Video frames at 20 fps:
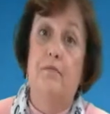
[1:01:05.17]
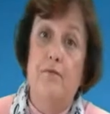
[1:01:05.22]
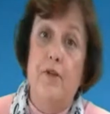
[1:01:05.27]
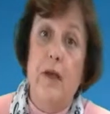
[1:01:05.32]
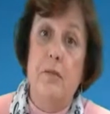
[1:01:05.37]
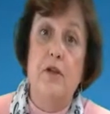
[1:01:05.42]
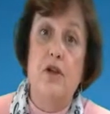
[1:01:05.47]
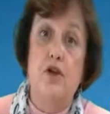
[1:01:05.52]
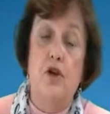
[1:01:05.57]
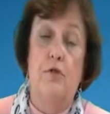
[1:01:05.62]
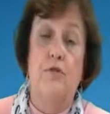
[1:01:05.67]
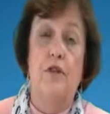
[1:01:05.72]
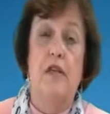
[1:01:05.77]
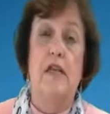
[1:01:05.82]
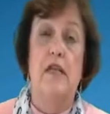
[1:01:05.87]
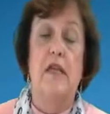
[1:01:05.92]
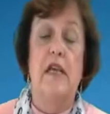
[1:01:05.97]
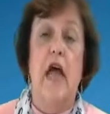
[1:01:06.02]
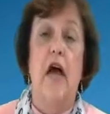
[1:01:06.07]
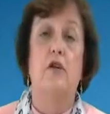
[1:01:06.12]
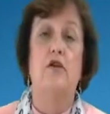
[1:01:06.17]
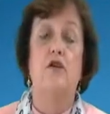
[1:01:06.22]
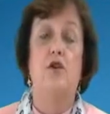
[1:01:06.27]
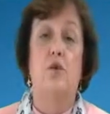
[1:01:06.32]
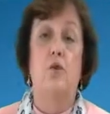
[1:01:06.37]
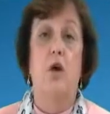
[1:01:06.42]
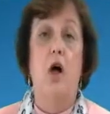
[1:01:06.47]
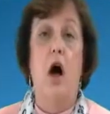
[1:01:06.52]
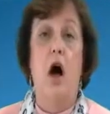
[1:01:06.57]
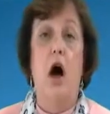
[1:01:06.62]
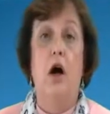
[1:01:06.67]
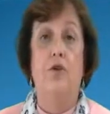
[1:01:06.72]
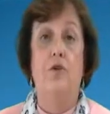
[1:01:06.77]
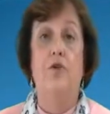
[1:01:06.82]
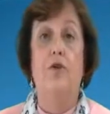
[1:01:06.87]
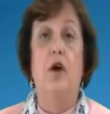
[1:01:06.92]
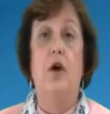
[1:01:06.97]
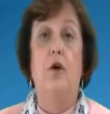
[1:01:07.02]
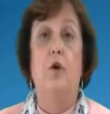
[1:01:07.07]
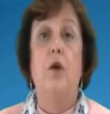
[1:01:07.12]
Family Services Counselor will
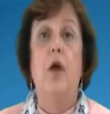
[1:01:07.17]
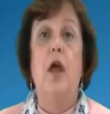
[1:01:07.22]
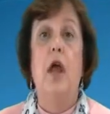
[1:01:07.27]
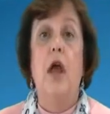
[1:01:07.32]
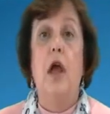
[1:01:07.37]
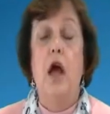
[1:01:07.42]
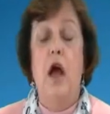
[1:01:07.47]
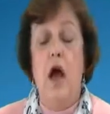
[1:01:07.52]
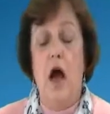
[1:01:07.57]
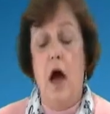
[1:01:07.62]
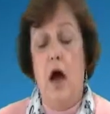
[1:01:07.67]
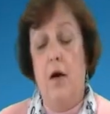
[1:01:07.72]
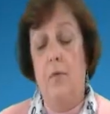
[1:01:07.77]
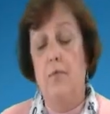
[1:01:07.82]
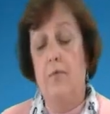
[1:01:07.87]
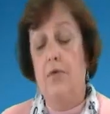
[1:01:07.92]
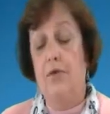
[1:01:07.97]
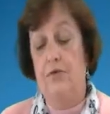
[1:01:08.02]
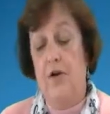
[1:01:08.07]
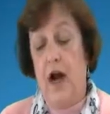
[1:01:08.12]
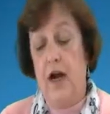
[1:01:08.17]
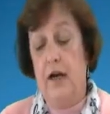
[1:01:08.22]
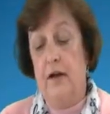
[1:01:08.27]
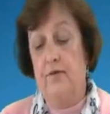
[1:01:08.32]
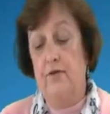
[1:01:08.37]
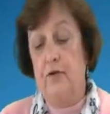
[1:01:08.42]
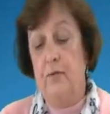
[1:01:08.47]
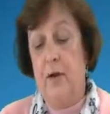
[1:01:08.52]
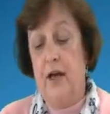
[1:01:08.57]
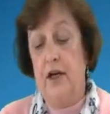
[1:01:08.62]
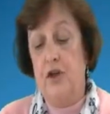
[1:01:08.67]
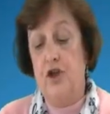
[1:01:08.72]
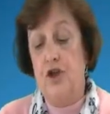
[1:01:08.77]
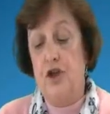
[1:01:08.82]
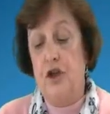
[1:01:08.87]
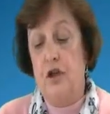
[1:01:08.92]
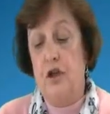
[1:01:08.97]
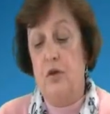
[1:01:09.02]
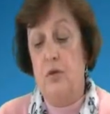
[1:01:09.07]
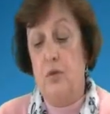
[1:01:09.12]
also provide
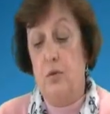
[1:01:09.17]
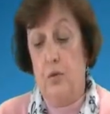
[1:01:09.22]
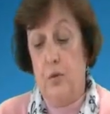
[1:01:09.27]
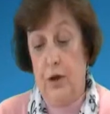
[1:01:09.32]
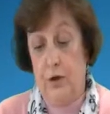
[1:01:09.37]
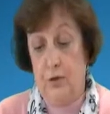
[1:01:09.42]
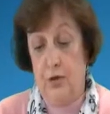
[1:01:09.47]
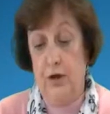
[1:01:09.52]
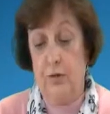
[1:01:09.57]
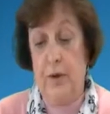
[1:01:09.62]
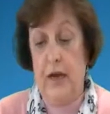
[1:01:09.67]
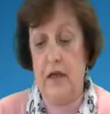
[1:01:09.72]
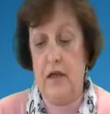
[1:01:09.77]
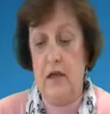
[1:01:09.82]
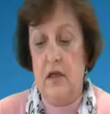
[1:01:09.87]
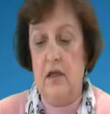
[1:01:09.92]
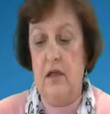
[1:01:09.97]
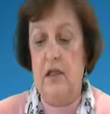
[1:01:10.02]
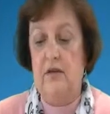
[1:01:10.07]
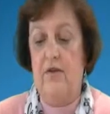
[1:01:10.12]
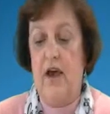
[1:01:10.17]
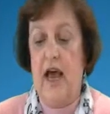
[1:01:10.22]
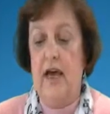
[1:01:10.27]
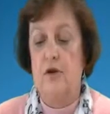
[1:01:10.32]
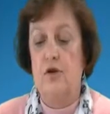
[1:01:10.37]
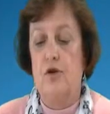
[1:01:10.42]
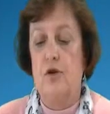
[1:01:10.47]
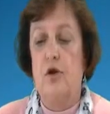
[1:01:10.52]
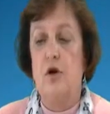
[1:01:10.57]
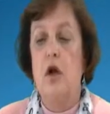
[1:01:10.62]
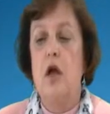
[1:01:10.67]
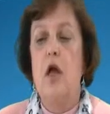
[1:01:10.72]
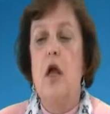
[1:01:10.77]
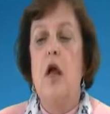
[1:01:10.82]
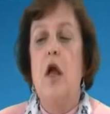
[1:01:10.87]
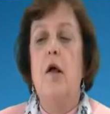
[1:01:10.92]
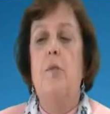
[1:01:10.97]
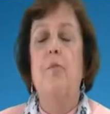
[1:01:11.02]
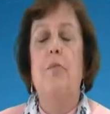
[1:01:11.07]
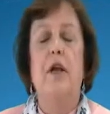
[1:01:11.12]
information with respect to this factor,
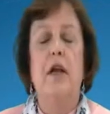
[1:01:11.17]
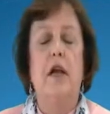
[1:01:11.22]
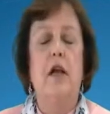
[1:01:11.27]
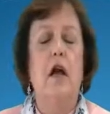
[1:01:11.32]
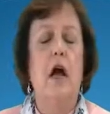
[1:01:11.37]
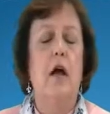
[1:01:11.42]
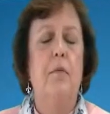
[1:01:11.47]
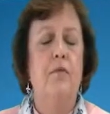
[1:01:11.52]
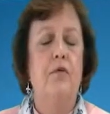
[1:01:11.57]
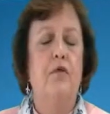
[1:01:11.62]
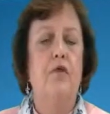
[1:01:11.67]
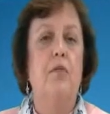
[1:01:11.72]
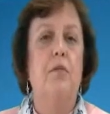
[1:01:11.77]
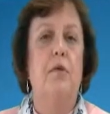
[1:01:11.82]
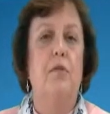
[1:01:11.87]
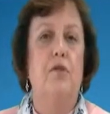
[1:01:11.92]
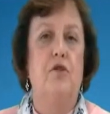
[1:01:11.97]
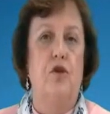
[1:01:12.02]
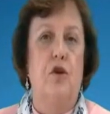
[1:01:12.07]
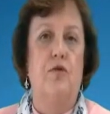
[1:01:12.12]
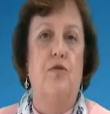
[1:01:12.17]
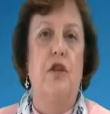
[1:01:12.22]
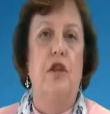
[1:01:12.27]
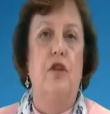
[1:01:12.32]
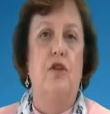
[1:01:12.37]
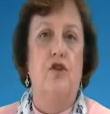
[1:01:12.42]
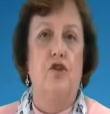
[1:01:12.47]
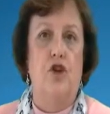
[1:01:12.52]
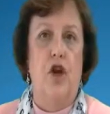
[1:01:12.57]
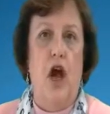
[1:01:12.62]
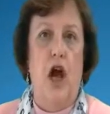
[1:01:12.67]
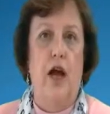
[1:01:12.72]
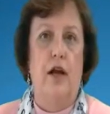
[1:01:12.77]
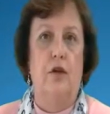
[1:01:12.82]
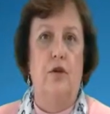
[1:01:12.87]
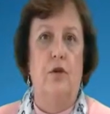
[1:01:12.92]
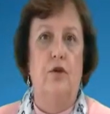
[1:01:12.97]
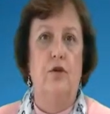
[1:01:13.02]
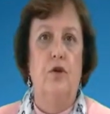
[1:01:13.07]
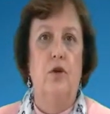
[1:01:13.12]
but it comes from observing the
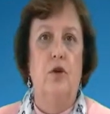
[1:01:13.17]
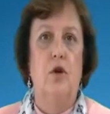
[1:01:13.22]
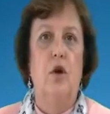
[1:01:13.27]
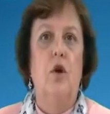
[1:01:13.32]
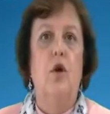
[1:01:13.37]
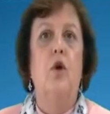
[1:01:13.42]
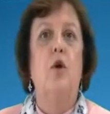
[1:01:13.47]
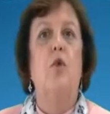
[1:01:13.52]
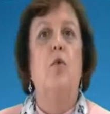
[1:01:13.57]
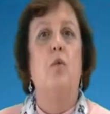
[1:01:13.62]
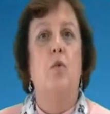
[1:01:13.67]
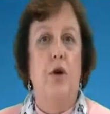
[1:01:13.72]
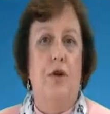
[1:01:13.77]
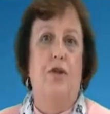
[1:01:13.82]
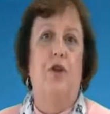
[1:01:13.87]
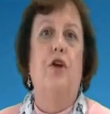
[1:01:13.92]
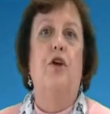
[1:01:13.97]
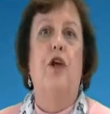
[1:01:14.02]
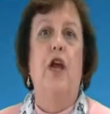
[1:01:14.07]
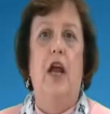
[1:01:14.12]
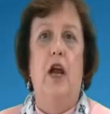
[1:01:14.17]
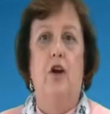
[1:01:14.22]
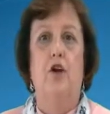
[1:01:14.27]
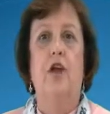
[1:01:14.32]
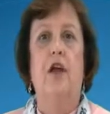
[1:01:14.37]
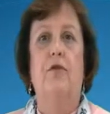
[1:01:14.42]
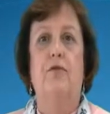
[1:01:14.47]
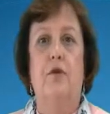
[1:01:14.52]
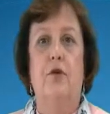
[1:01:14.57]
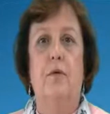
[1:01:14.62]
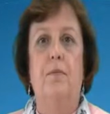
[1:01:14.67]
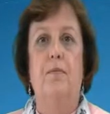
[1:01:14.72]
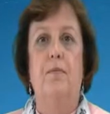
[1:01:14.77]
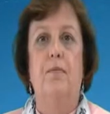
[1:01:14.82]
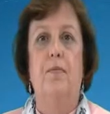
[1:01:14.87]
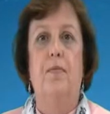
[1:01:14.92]
child with their caregiver.